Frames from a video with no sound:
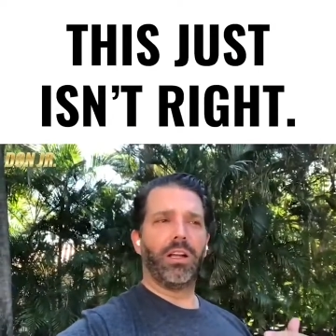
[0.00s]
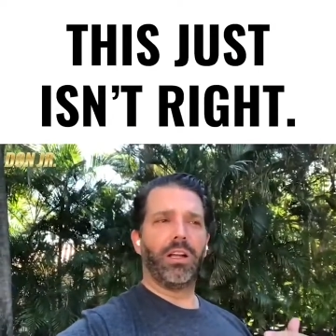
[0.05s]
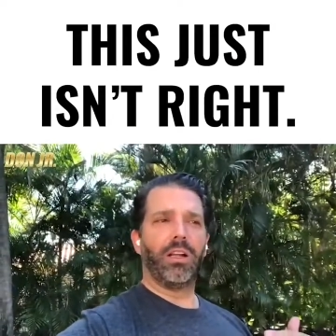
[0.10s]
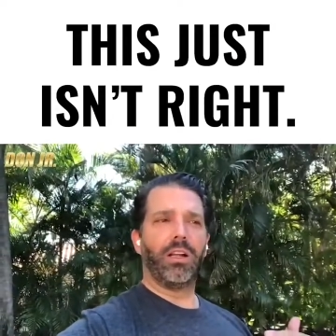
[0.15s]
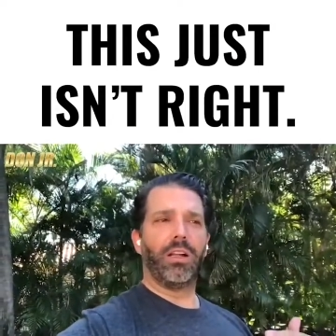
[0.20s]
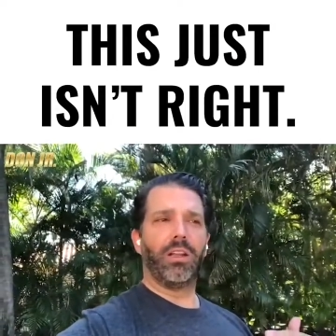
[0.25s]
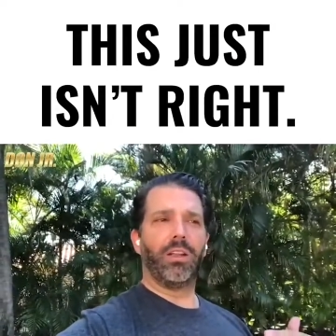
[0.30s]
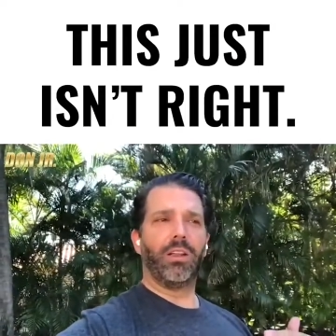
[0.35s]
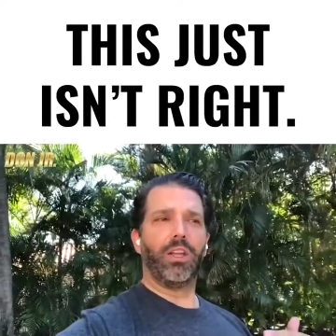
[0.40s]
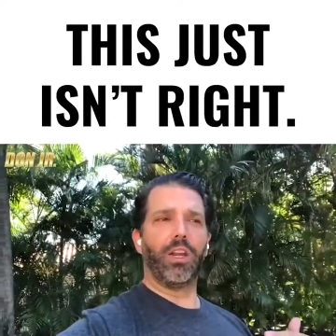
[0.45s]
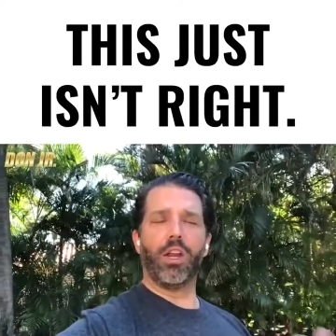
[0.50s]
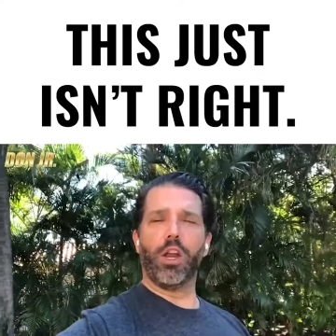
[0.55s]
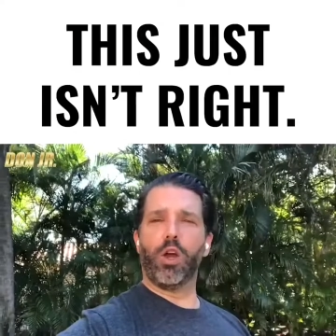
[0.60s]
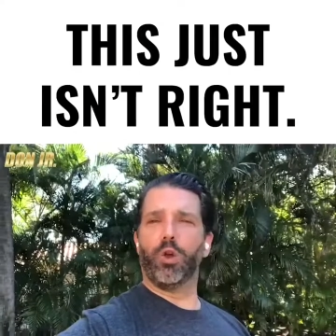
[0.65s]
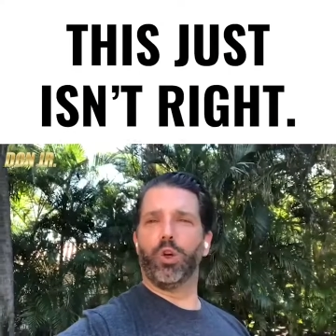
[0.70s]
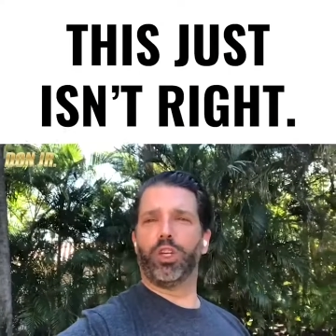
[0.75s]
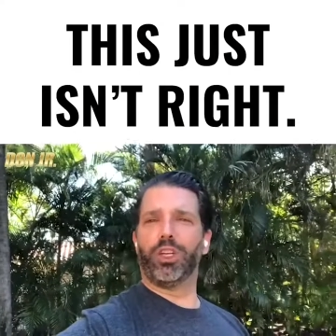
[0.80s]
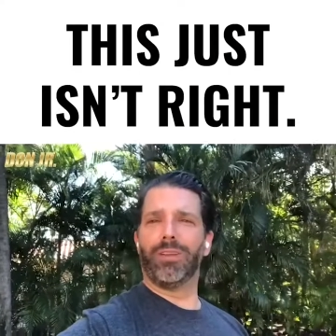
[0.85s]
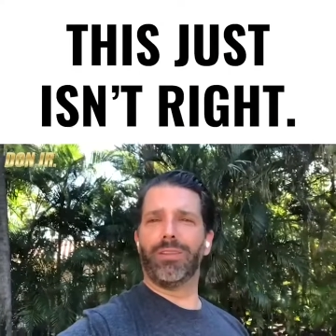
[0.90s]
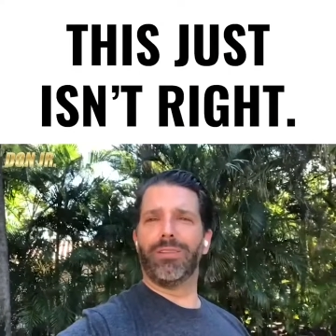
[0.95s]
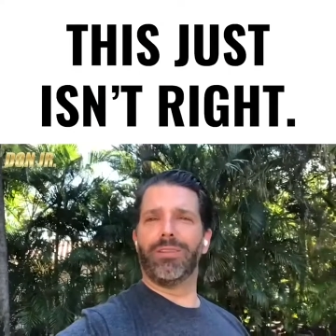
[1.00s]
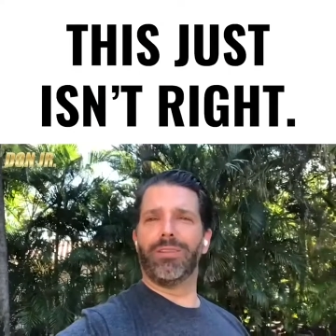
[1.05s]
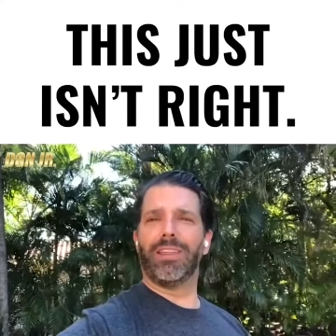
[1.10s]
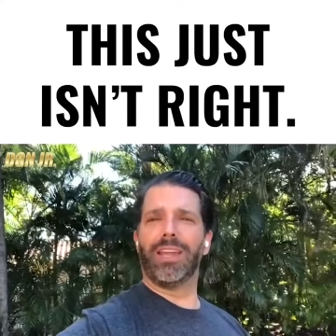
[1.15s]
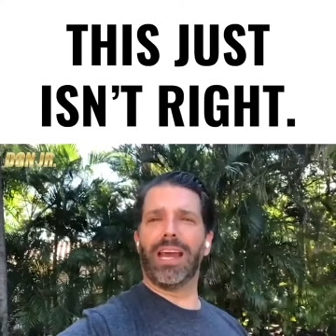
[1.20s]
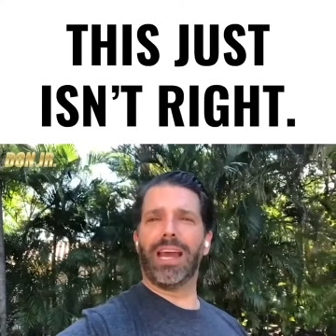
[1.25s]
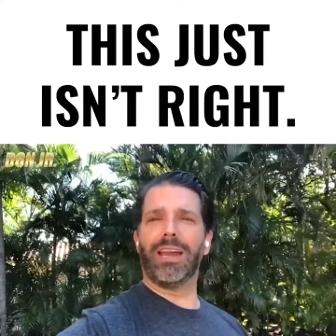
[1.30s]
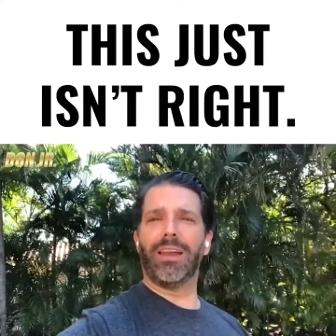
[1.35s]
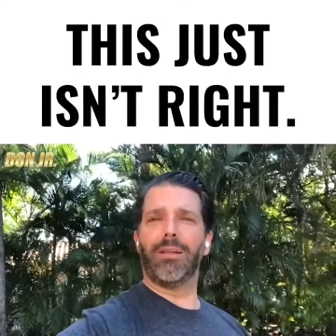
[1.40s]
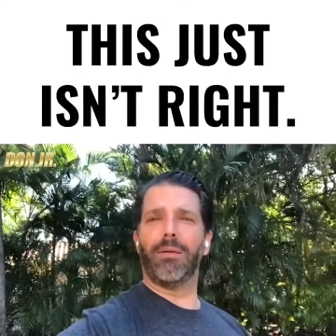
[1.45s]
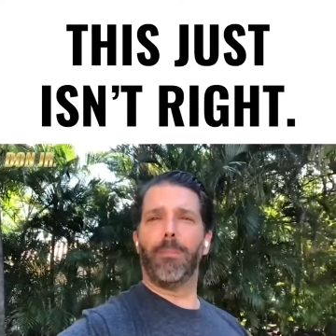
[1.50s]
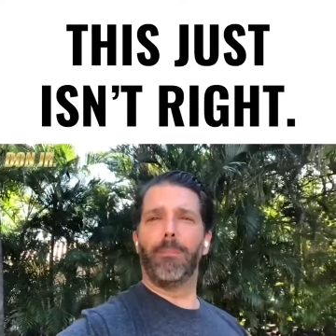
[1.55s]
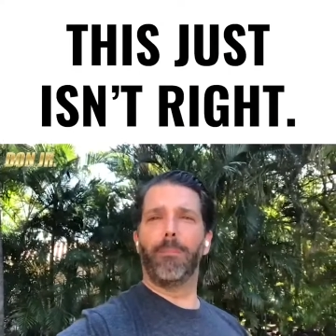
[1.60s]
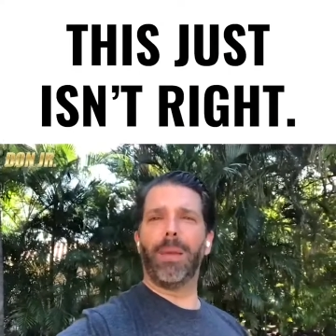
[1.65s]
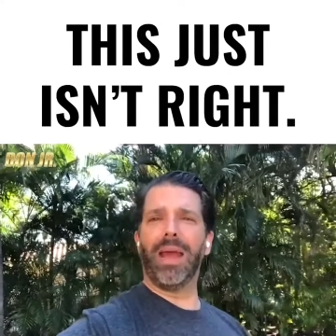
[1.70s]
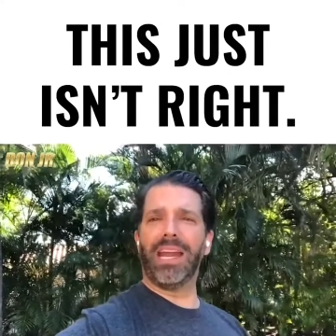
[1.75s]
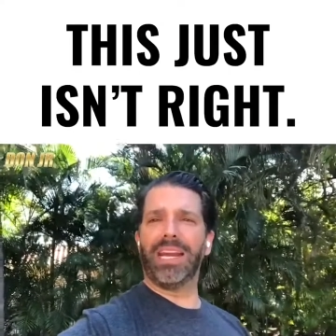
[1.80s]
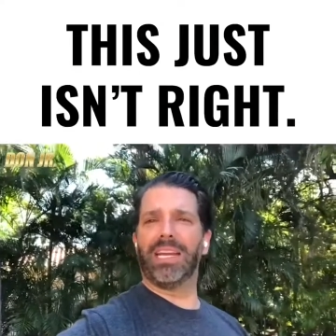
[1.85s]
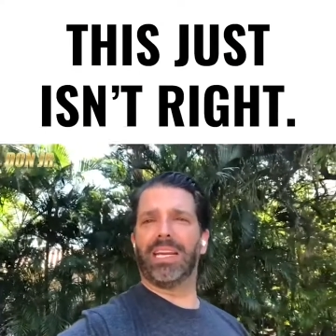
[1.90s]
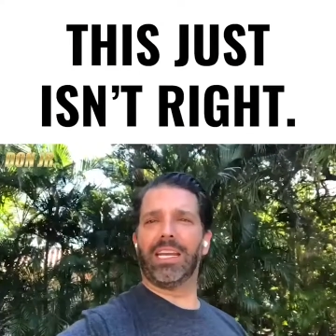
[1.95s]
the notion that
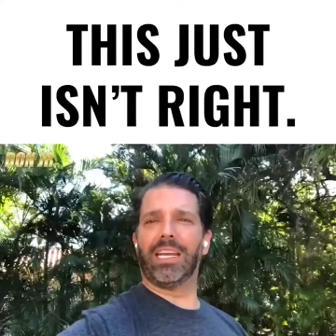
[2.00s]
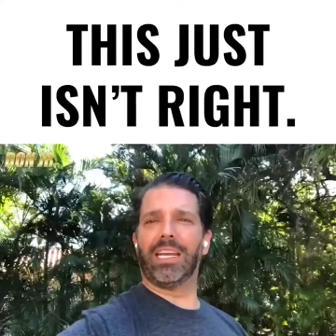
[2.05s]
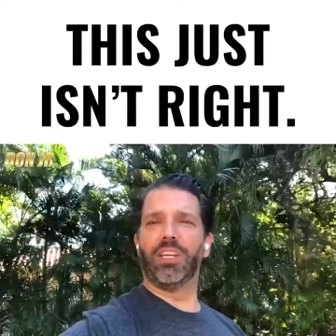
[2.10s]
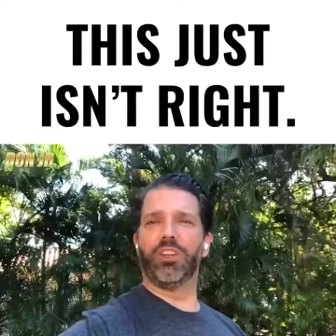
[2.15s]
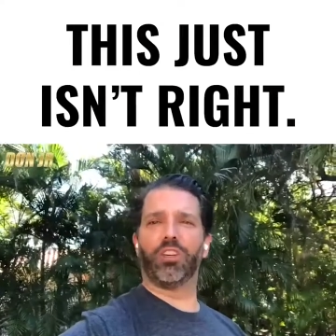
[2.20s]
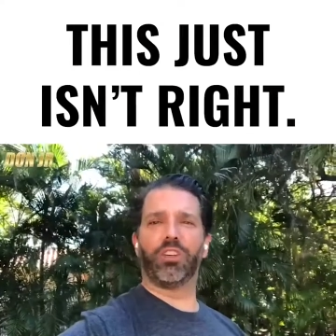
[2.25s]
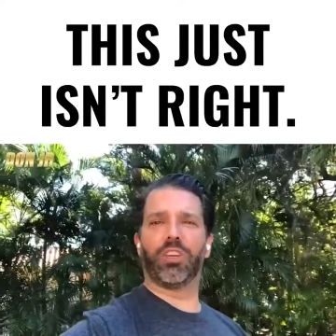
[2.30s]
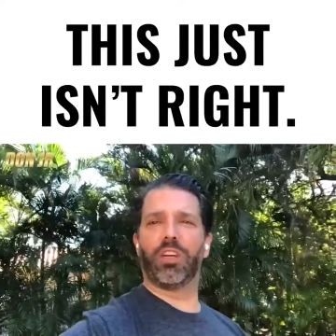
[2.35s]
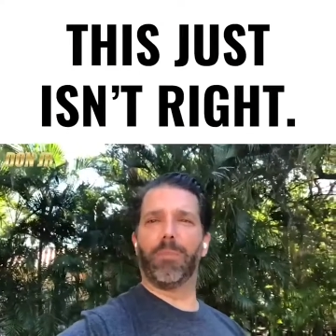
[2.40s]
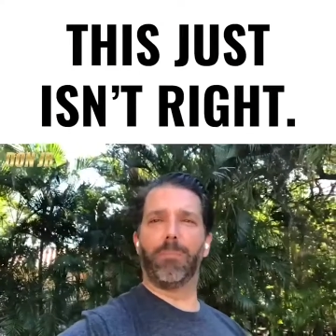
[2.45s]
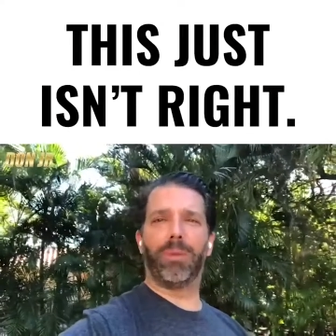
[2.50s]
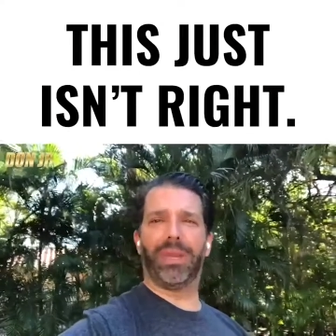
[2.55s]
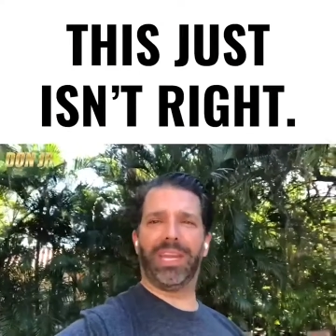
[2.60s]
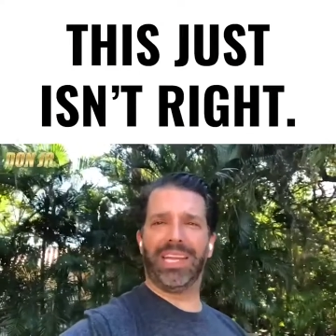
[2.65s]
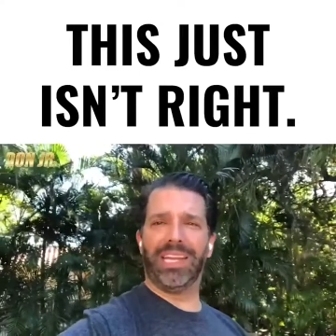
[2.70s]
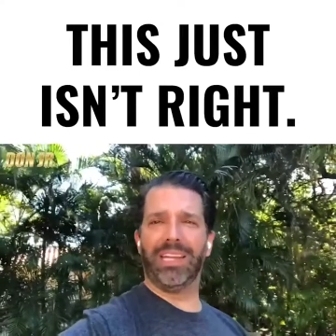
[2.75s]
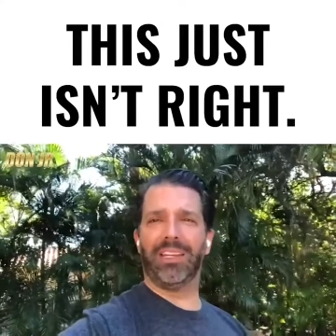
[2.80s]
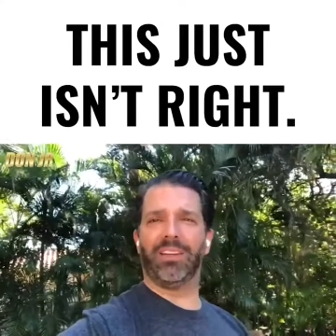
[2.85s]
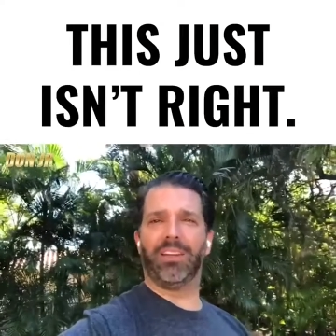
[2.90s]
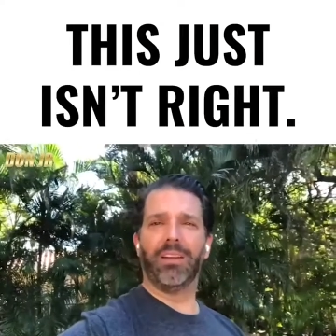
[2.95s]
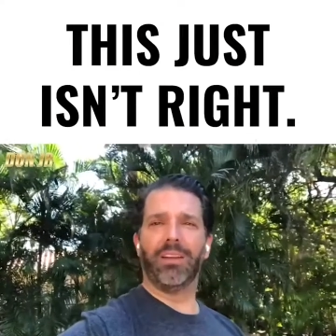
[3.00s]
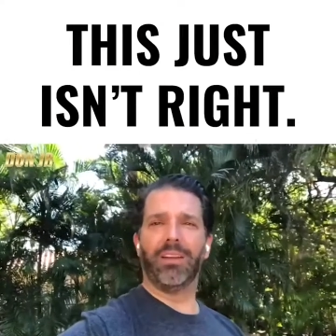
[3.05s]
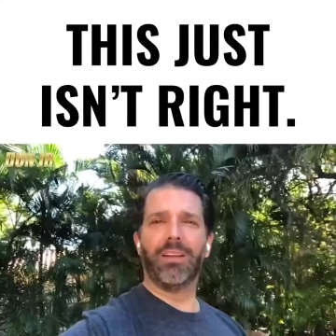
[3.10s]
men can just compete